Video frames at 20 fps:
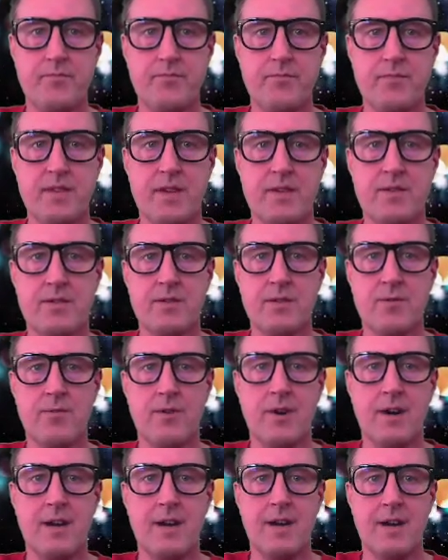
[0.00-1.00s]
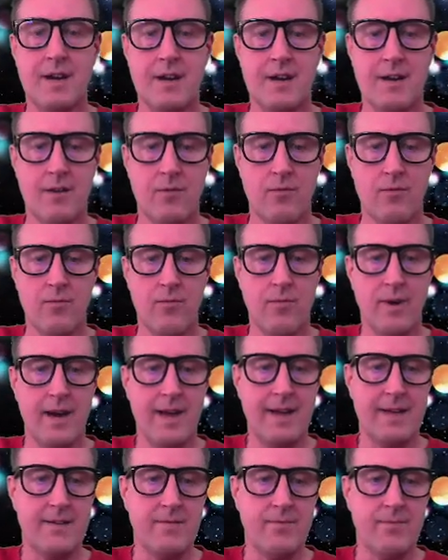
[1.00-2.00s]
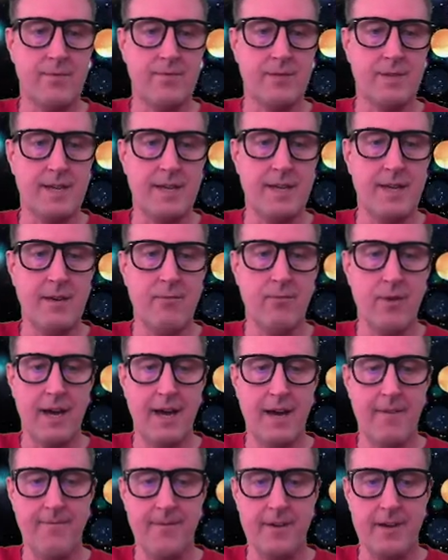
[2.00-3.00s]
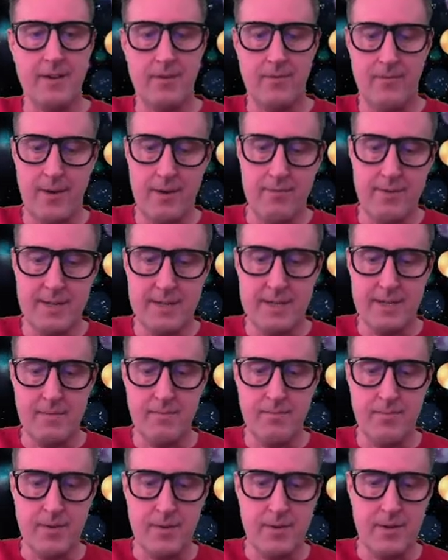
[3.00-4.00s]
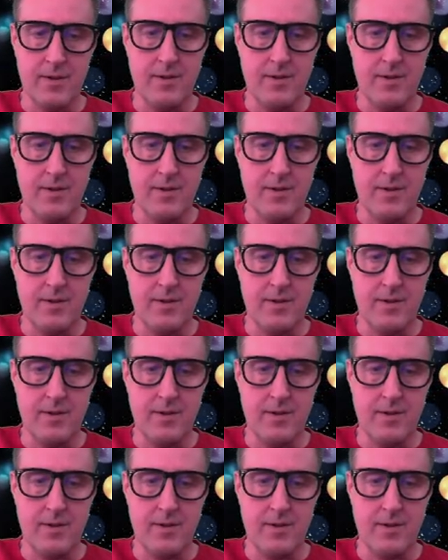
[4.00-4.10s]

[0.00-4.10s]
So, as you see, we have here a very simple